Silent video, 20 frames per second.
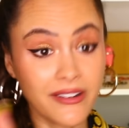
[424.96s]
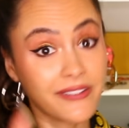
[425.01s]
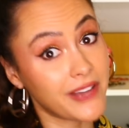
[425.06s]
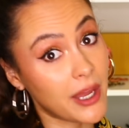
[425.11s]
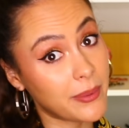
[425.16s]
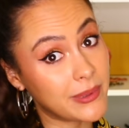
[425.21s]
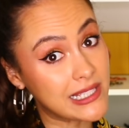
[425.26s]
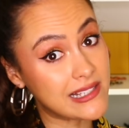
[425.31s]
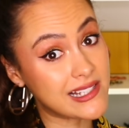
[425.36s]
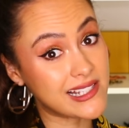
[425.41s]

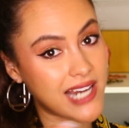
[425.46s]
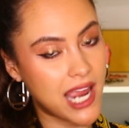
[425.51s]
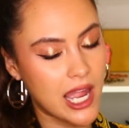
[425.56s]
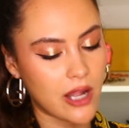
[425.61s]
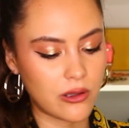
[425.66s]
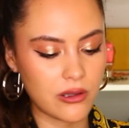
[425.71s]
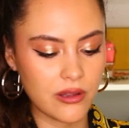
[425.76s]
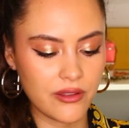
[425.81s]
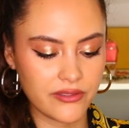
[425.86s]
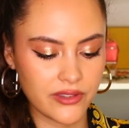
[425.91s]
fabulous
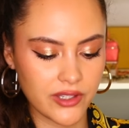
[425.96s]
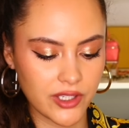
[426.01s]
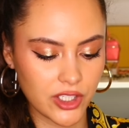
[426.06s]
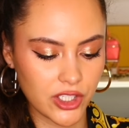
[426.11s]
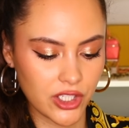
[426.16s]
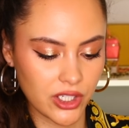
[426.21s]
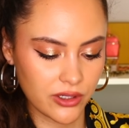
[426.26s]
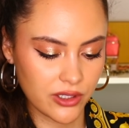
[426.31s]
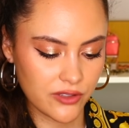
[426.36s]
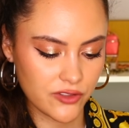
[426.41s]
towel, that,
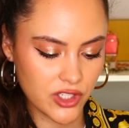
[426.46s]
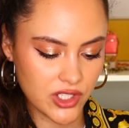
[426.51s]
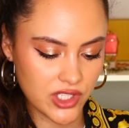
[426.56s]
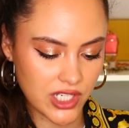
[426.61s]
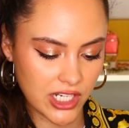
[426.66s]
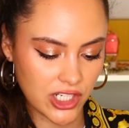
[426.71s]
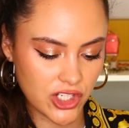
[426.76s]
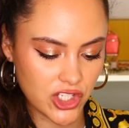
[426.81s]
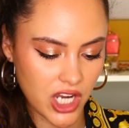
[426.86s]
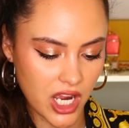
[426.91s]
you know, you've just
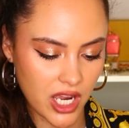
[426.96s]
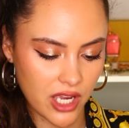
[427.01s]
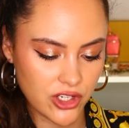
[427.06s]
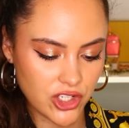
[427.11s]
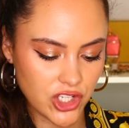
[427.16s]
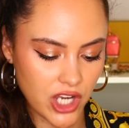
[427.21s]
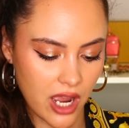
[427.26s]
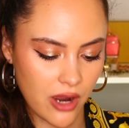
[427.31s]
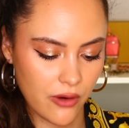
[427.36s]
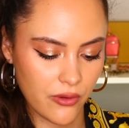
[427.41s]
had a
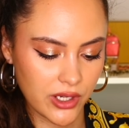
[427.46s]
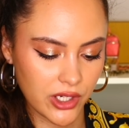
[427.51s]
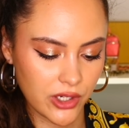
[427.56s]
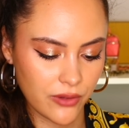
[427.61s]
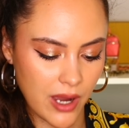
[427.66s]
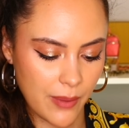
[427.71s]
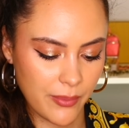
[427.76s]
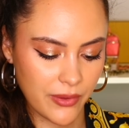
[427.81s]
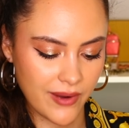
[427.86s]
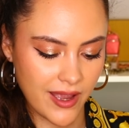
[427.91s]
shower and you
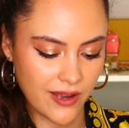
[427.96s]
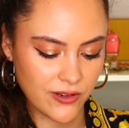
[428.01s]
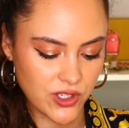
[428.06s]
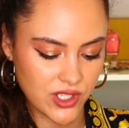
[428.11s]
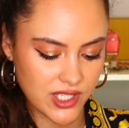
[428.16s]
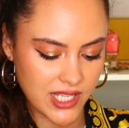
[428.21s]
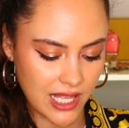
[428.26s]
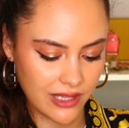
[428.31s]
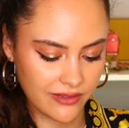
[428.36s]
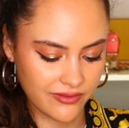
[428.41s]
wrap around
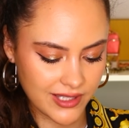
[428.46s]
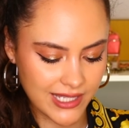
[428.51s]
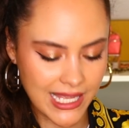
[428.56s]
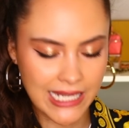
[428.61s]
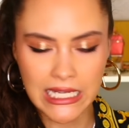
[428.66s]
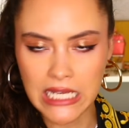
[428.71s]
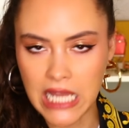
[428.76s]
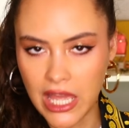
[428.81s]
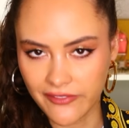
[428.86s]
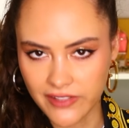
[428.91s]
yourself, and
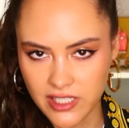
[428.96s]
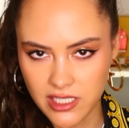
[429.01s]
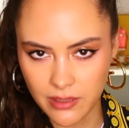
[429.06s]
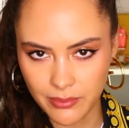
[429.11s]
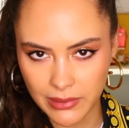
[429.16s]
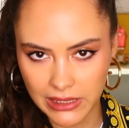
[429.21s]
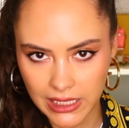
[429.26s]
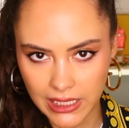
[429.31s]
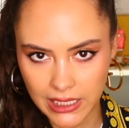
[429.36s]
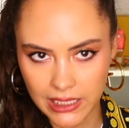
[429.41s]
then
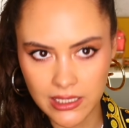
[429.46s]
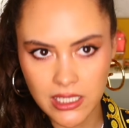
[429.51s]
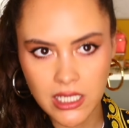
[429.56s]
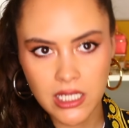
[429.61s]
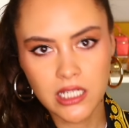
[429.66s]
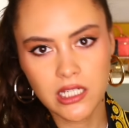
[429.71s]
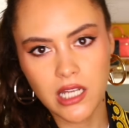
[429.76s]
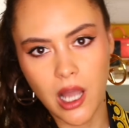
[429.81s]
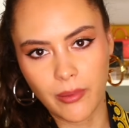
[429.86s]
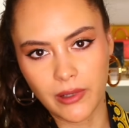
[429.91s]
inevitably,
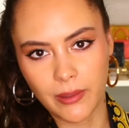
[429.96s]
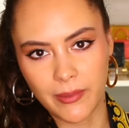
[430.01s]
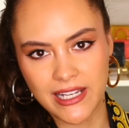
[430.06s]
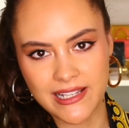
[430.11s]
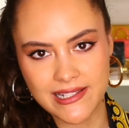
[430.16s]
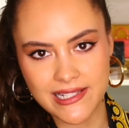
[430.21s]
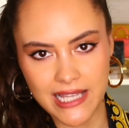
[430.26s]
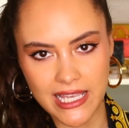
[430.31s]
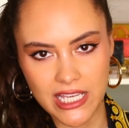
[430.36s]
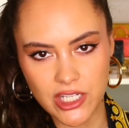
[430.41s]
a couple of
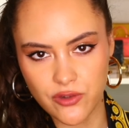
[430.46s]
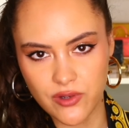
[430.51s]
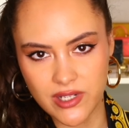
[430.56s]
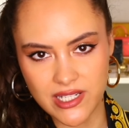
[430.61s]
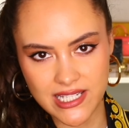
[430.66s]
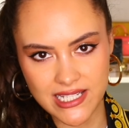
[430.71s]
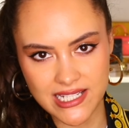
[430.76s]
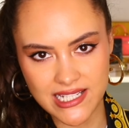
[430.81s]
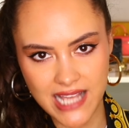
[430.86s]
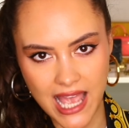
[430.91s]
minutes later,
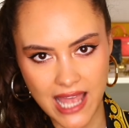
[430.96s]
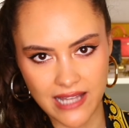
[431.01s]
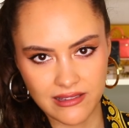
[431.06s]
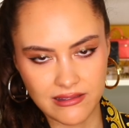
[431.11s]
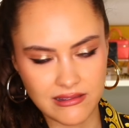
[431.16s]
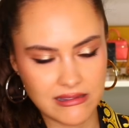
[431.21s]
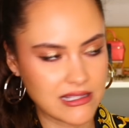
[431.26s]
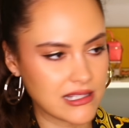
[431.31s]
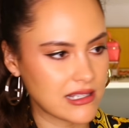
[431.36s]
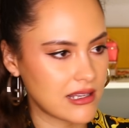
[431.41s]
it
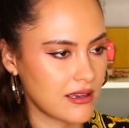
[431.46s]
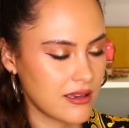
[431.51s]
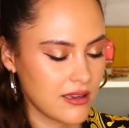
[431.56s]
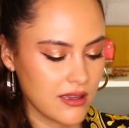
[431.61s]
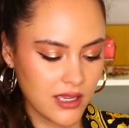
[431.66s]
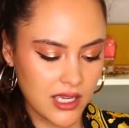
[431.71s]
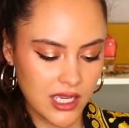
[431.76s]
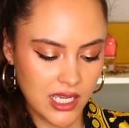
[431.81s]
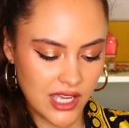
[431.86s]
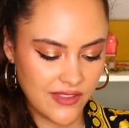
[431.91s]
descends.
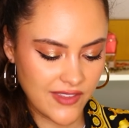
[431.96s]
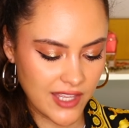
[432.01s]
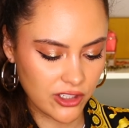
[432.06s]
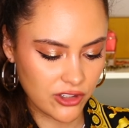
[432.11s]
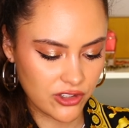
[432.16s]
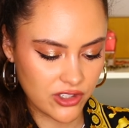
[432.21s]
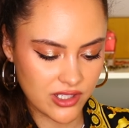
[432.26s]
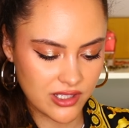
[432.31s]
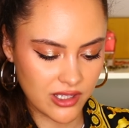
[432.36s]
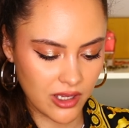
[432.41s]
And then
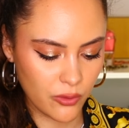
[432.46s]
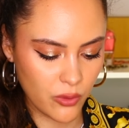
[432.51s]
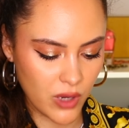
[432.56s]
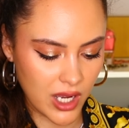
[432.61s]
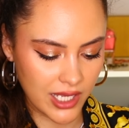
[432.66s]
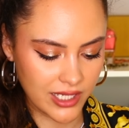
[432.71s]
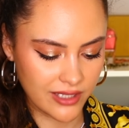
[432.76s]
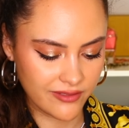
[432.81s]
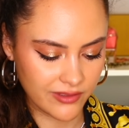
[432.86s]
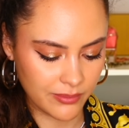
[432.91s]
you're just like,
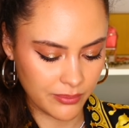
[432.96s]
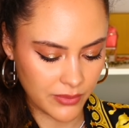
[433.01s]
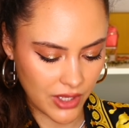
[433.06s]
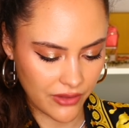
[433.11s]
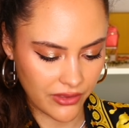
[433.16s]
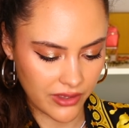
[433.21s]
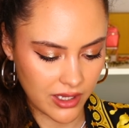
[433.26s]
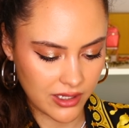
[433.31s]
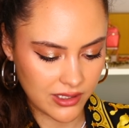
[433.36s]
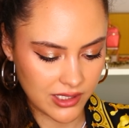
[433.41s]
why even
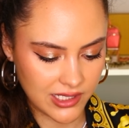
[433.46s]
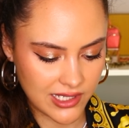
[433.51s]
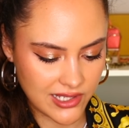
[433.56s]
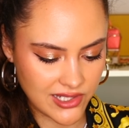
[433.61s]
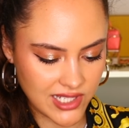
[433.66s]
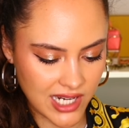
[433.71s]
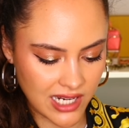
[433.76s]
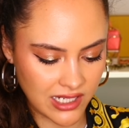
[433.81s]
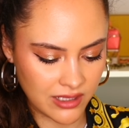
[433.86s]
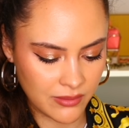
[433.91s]
bother? And you're
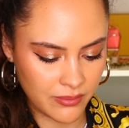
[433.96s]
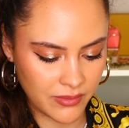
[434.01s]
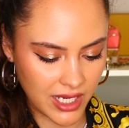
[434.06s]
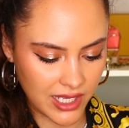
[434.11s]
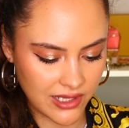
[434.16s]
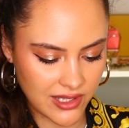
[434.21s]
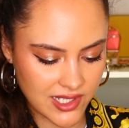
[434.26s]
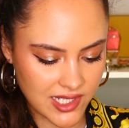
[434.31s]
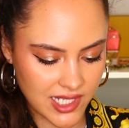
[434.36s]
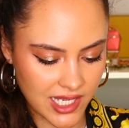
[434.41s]
standing
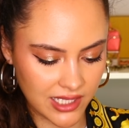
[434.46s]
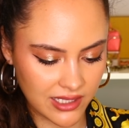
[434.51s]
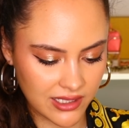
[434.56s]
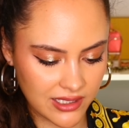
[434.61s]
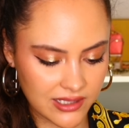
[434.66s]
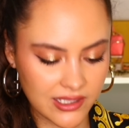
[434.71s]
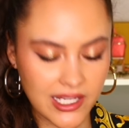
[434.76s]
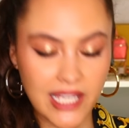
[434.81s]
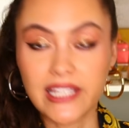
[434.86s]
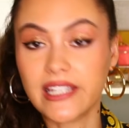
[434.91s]
by the
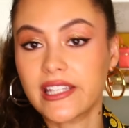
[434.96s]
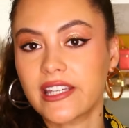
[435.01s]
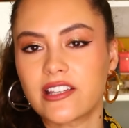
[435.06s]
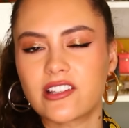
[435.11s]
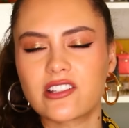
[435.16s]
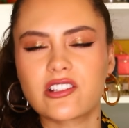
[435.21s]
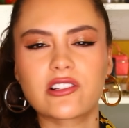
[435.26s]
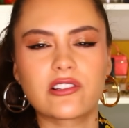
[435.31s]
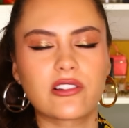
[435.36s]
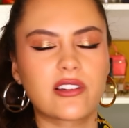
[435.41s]
sink,
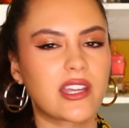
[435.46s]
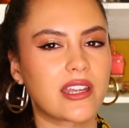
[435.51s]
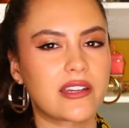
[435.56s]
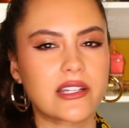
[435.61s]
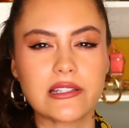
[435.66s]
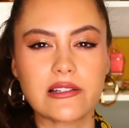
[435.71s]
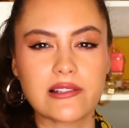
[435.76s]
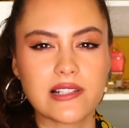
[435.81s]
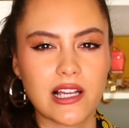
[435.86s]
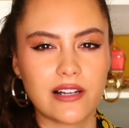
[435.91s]
naked, looking at
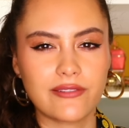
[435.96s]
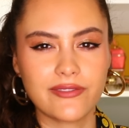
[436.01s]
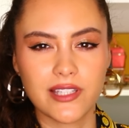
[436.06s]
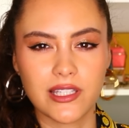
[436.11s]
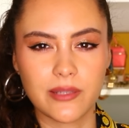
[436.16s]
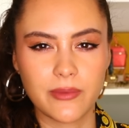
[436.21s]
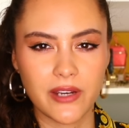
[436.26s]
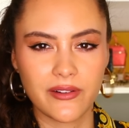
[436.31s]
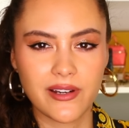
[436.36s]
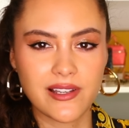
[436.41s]
yourself in
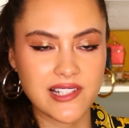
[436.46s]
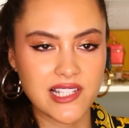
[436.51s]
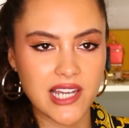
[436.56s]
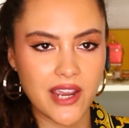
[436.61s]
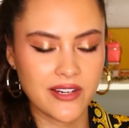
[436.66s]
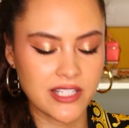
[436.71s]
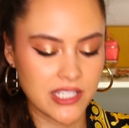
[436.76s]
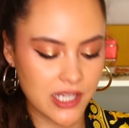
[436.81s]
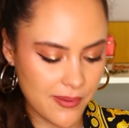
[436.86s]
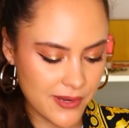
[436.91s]
the mirror,
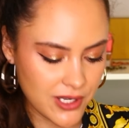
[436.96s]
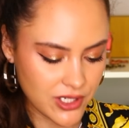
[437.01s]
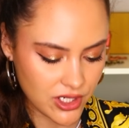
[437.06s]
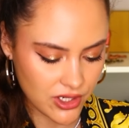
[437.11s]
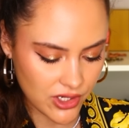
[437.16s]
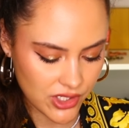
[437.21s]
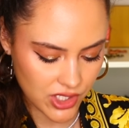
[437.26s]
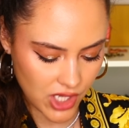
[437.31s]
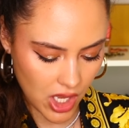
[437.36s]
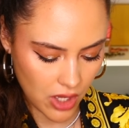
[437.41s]
staring deep into
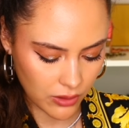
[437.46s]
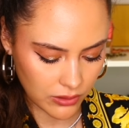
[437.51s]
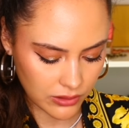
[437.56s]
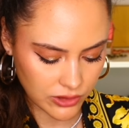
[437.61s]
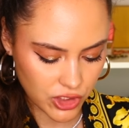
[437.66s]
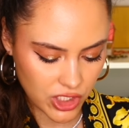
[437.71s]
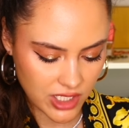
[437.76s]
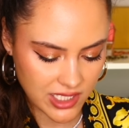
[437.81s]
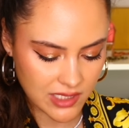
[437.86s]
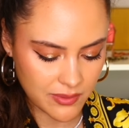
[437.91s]
your soul.
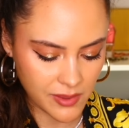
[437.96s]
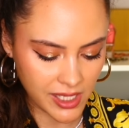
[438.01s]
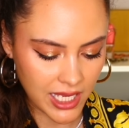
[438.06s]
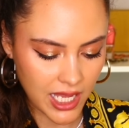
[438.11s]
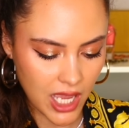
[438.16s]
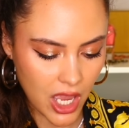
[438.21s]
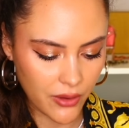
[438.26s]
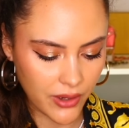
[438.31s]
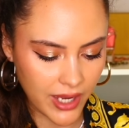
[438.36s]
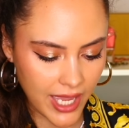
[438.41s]
Just me?
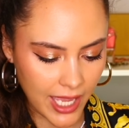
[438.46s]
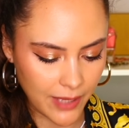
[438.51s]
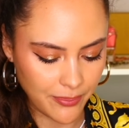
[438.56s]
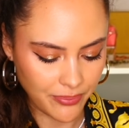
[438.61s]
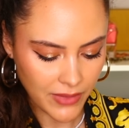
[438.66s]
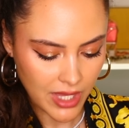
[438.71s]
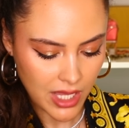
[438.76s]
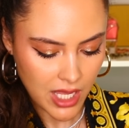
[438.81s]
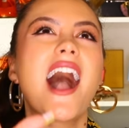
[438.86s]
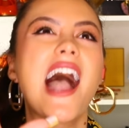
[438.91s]
Okay.
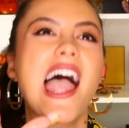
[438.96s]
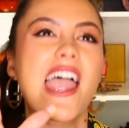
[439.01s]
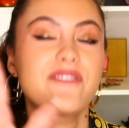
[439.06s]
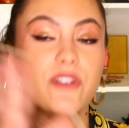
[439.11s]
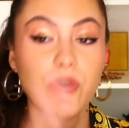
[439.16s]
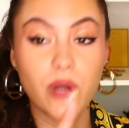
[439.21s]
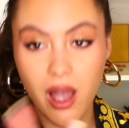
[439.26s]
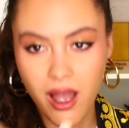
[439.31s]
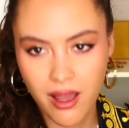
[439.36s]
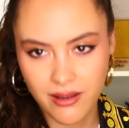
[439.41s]
If
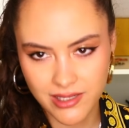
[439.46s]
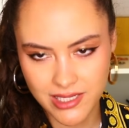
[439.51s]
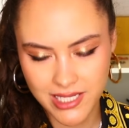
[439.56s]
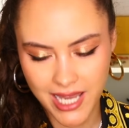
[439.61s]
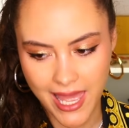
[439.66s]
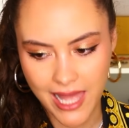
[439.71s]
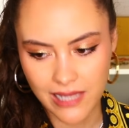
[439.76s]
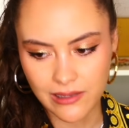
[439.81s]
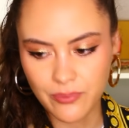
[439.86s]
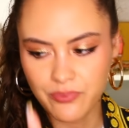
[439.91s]
you can't
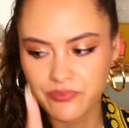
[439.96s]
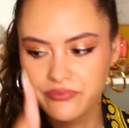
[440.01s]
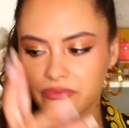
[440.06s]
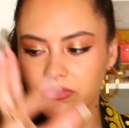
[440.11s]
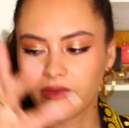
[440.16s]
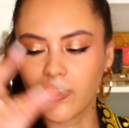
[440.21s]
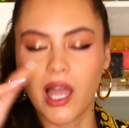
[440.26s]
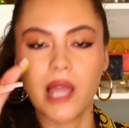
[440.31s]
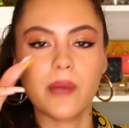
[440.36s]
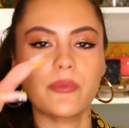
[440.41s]
tell,
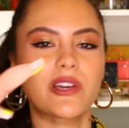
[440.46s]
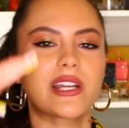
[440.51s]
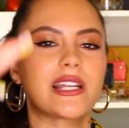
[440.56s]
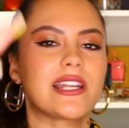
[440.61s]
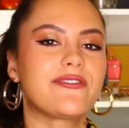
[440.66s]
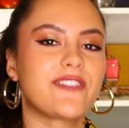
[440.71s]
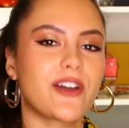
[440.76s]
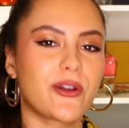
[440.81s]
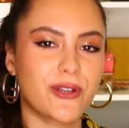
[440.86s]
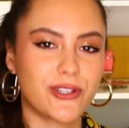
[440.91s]
I'm
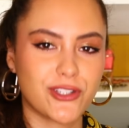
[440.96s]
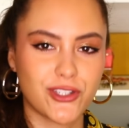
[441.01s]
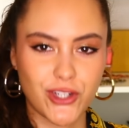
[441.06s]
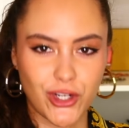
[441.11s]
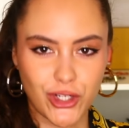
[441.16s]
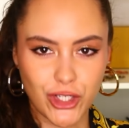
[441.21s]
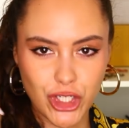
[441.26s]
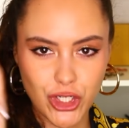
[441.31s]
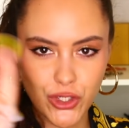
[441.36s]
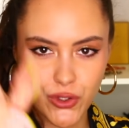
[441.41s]
really focused
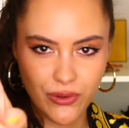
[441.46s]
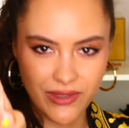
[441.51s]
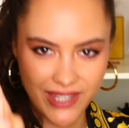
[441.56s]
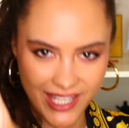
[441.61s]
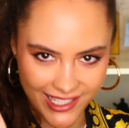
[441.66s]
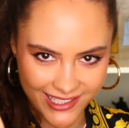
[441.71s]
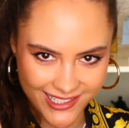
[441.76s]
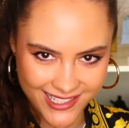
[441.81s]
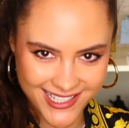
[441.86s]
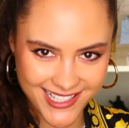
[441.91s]
on two
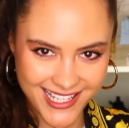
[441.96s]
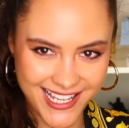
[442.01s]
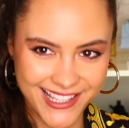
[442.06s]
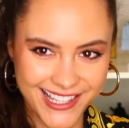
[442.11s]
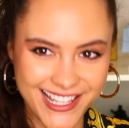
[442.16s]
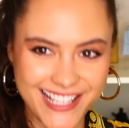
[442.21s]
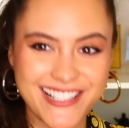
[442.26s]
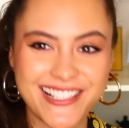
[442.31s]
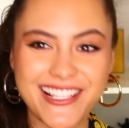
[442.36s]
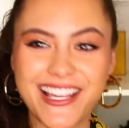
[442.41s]
things in
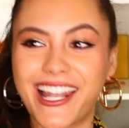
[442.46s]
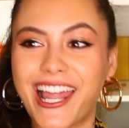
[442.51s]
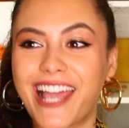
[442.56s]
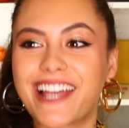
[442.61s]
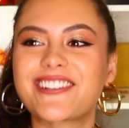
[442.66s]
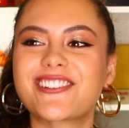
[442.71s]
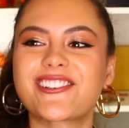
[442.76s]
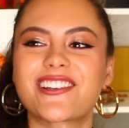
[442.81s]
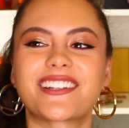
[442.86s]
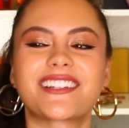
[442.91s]
this
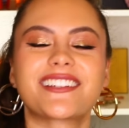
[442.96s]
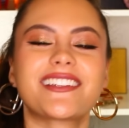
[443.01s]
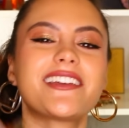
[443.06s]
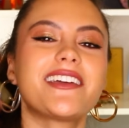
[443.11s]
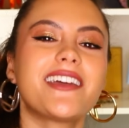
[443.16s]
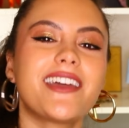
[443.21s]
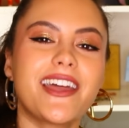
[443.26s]
collection.